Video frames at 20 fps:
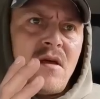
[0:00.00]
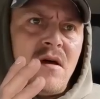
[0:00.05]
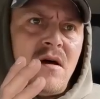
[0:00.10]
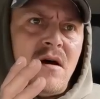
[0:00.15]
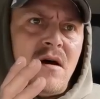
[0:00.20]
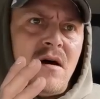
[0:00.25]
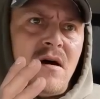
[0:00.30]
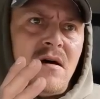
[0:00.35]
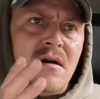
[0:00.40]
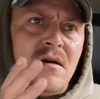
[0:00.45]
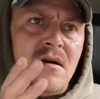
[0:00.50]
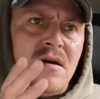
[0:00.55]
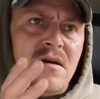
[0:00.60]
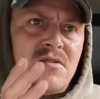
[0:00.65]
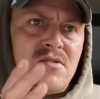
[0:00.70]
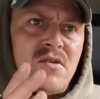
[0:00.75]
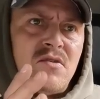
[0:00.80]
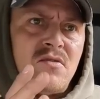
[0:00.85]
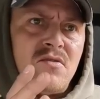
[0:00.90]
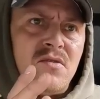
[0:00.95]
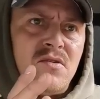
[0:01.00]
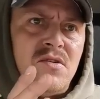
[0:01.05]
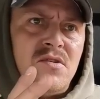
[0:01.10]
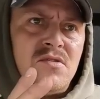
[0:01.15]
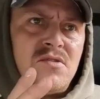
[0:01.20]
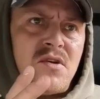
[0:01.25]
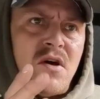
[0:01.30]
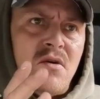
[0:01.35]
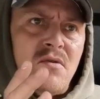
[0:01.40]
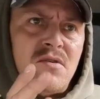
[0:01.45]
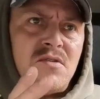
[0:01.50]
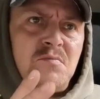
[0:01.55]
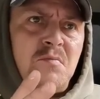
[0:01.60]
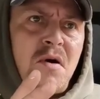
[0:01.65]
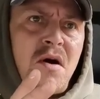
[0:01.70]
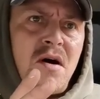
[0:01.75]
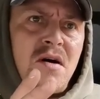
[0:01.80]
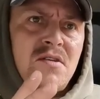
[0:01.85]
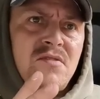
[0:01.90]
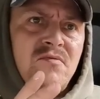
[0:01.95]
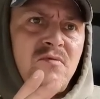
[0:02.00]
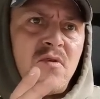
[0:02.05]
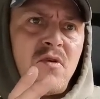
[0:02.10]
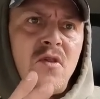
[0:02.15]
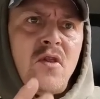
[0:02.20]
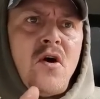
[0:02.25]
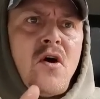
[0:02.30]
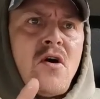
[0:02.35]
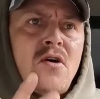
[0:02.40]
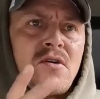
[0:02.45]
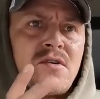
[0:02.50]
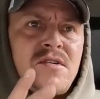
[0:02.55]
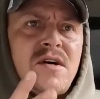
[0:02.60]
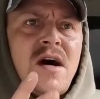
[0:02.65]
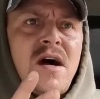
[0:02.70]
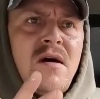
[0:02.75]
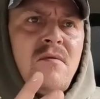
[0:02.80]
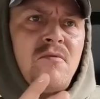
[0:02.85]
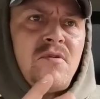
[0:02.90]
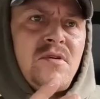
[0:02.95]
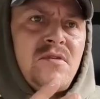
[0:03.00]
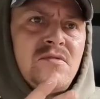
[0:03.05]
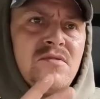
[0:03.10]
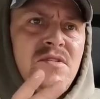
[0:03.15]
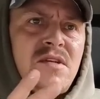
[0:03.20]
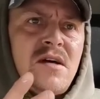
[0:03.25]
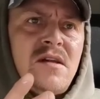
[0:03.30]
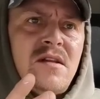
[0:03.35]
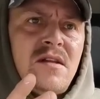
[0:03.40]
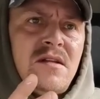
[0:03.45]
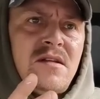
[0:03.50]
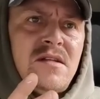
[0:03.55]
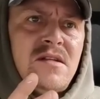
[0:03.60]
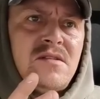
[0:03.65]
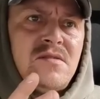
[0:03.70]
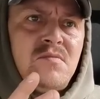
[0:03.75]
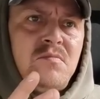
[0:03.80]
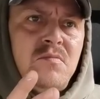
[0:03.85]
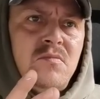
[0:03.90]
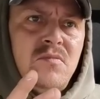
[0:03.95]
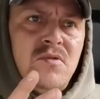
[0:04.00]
uh, his uncle used to always pause for a long time when he was telling this